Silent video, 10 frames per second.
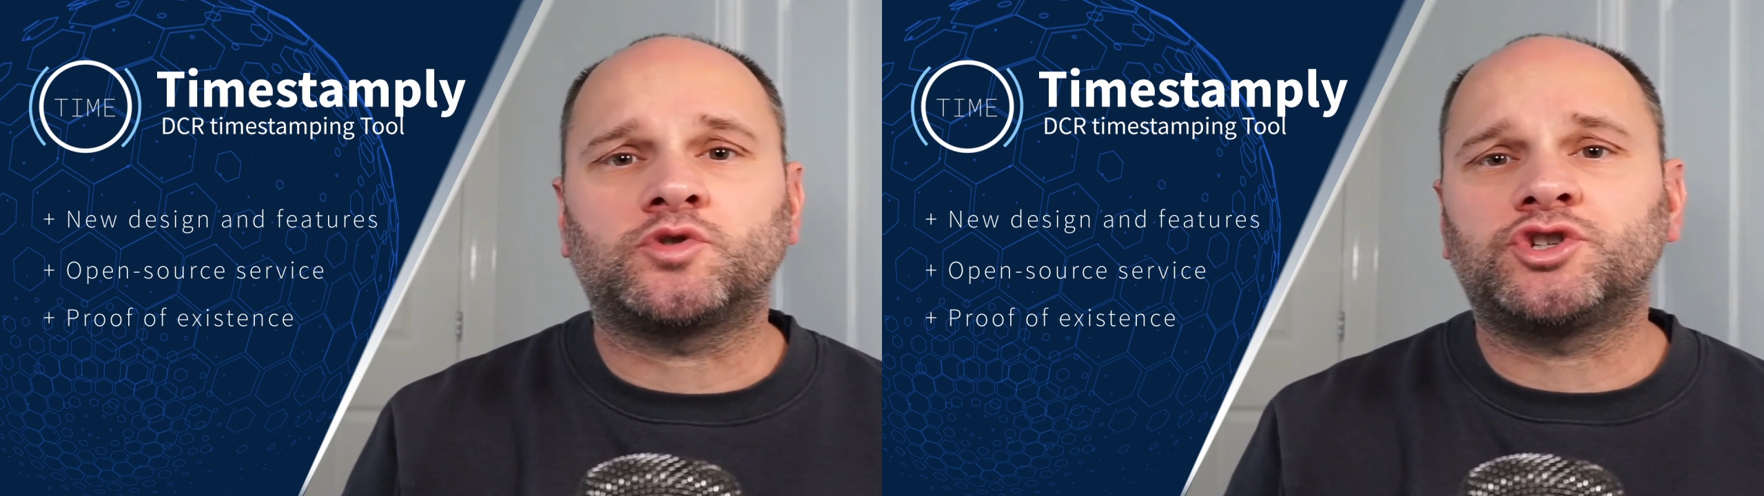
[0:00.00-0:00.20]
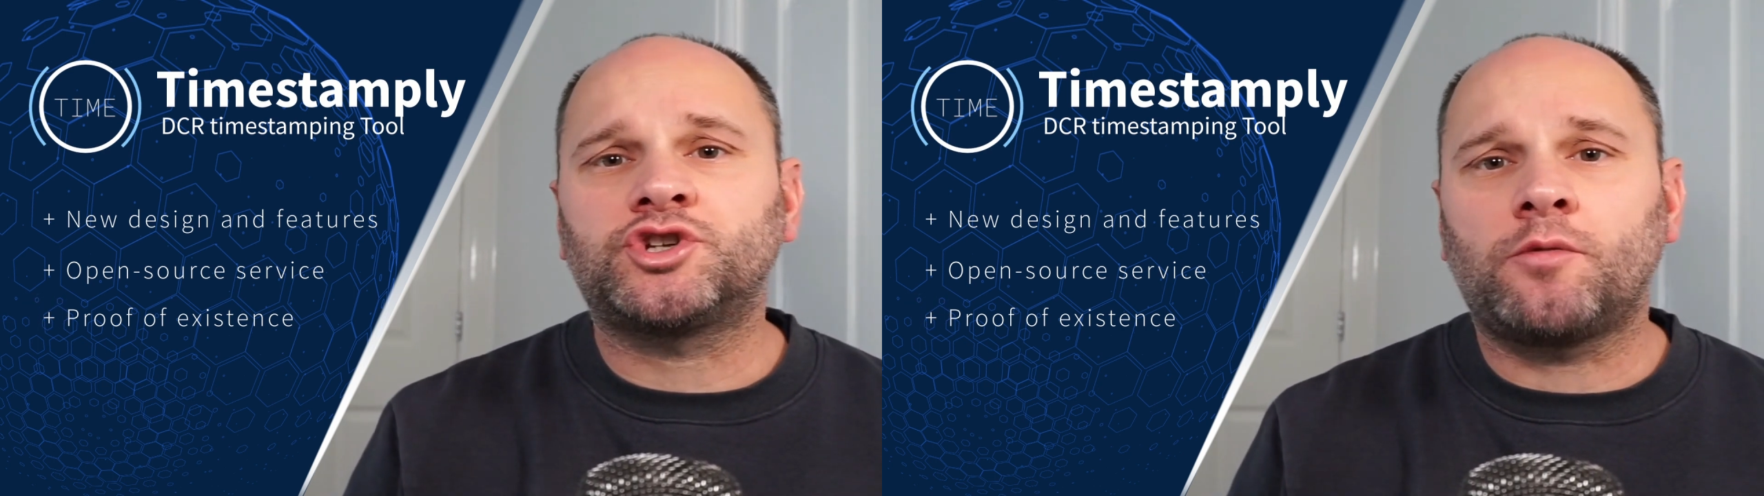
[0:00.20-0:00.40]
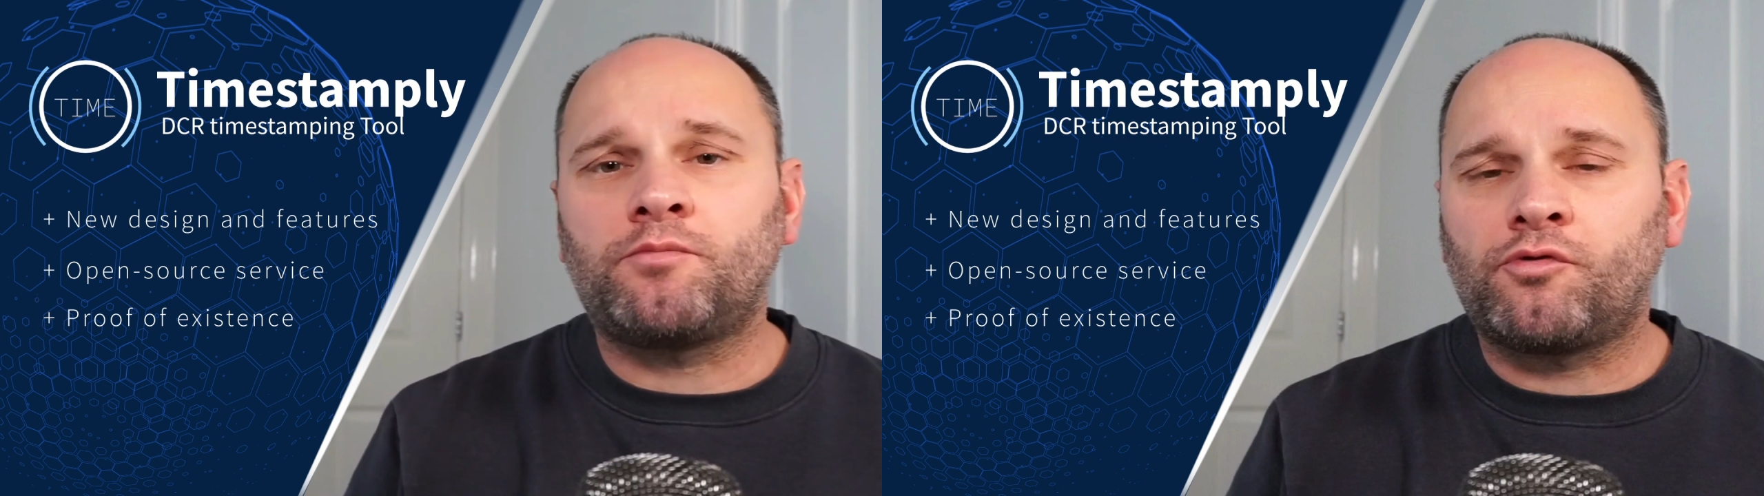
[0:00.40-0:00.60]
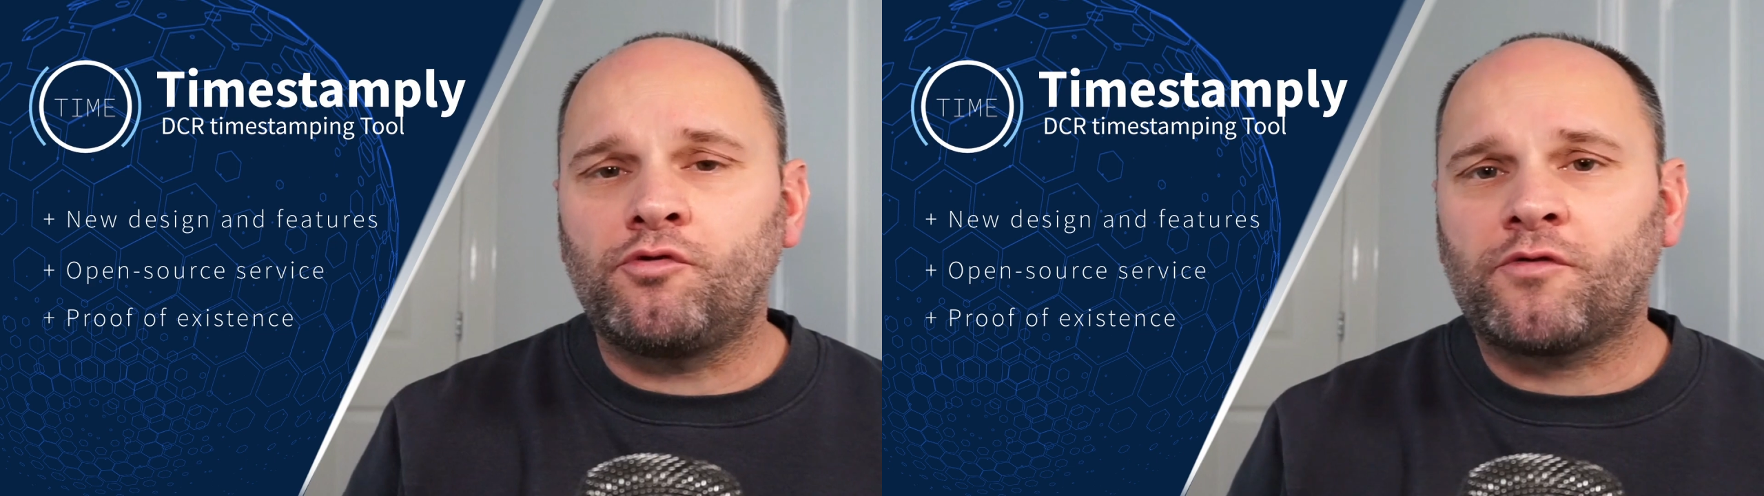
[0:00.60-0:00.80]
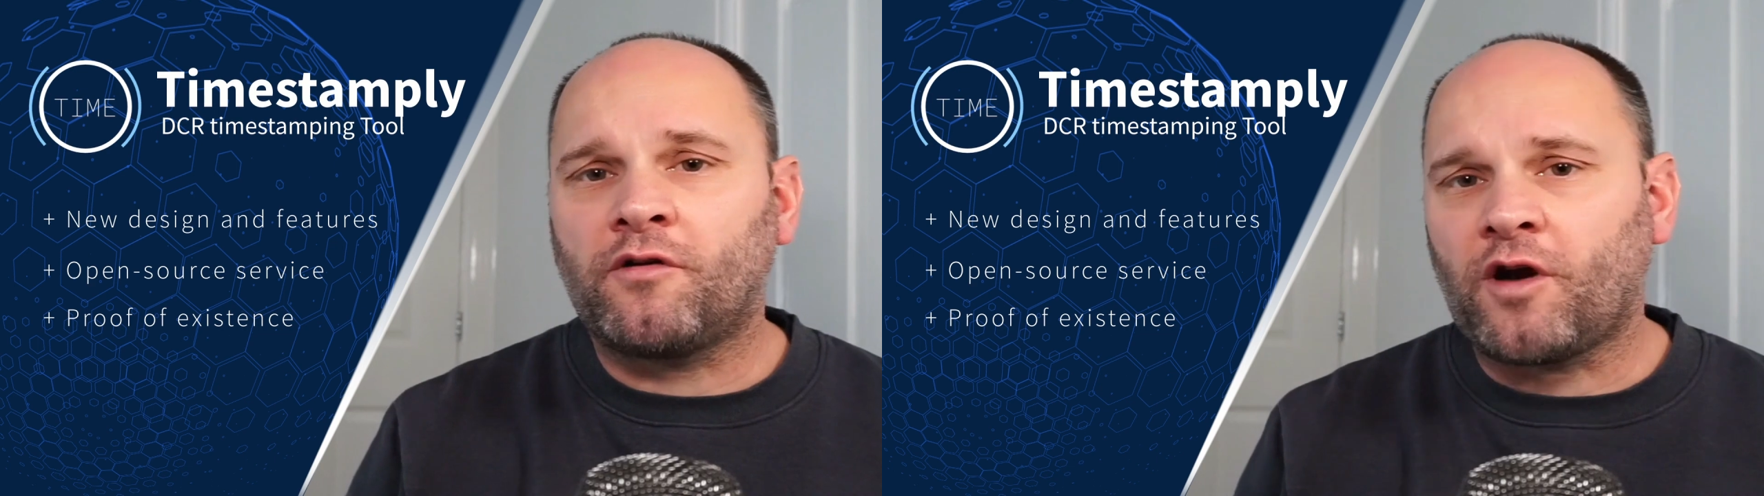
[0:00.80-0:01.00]
show
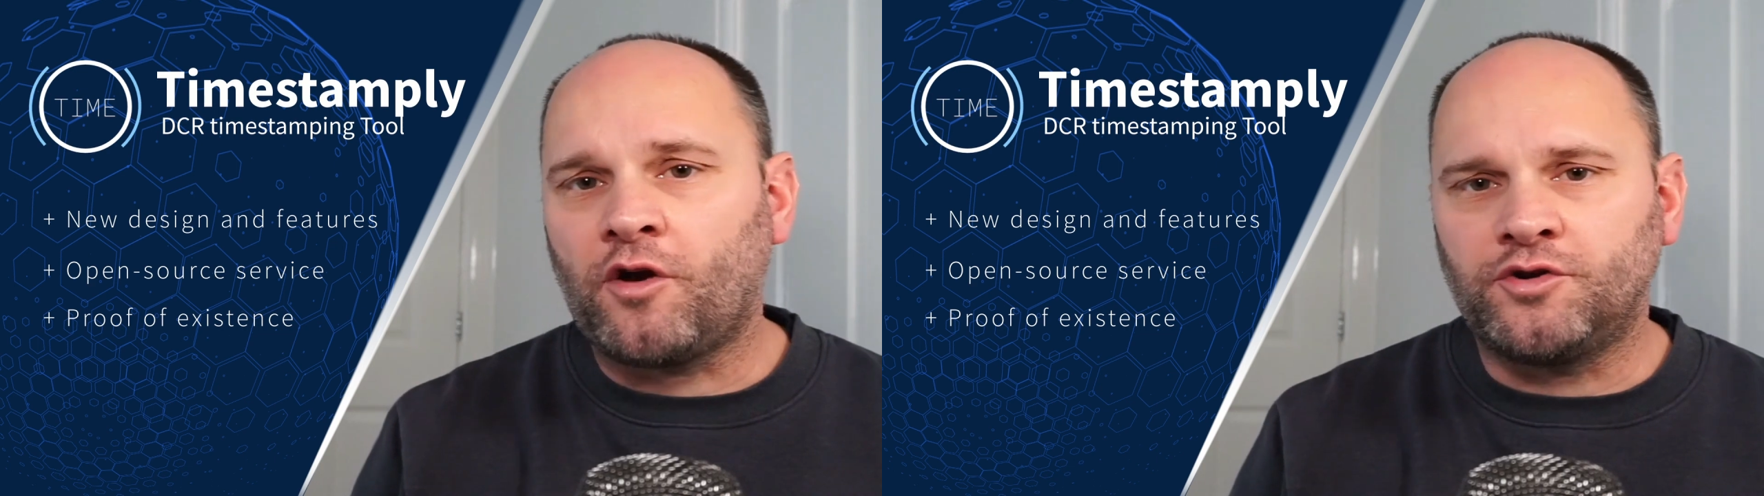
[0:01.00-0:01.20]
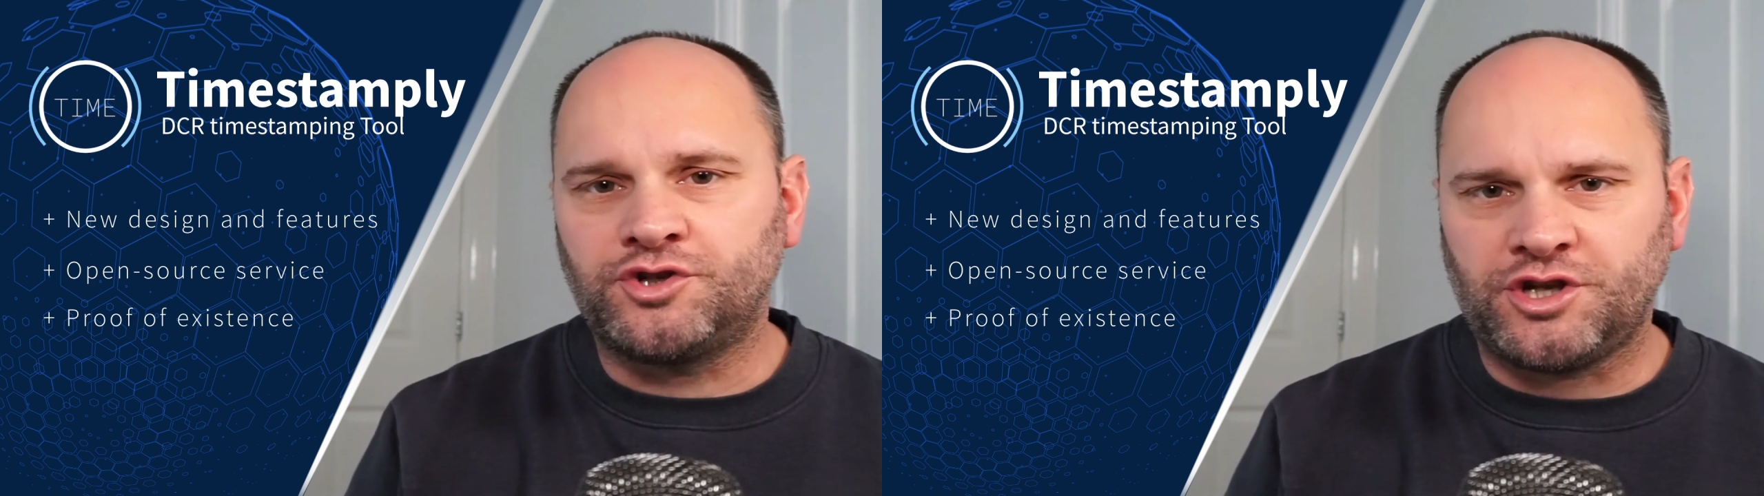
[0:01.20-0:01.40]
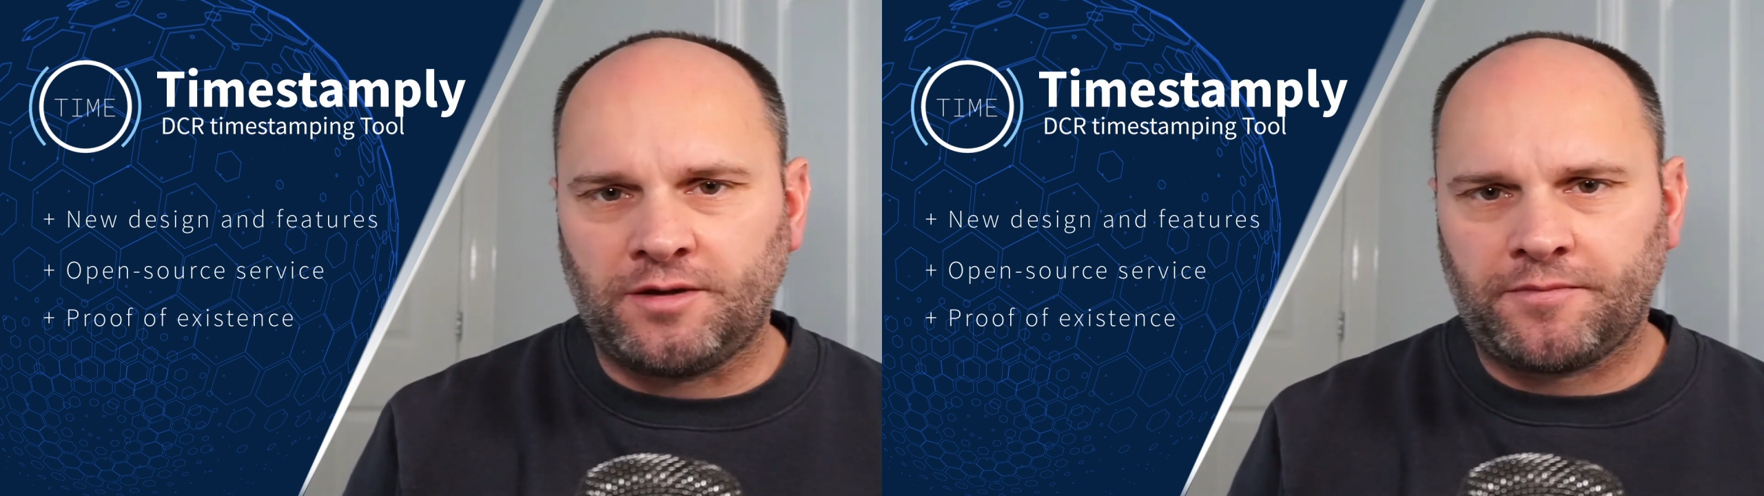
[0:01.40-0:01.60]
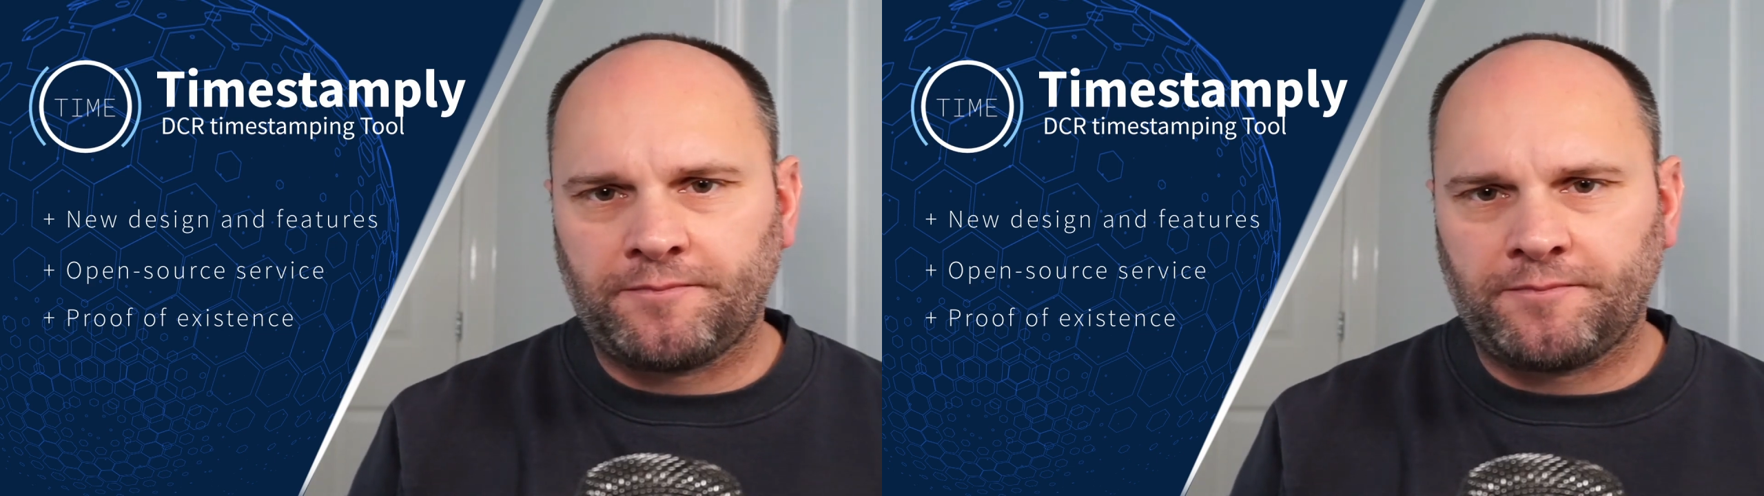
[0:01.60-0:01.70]
proof of ownership.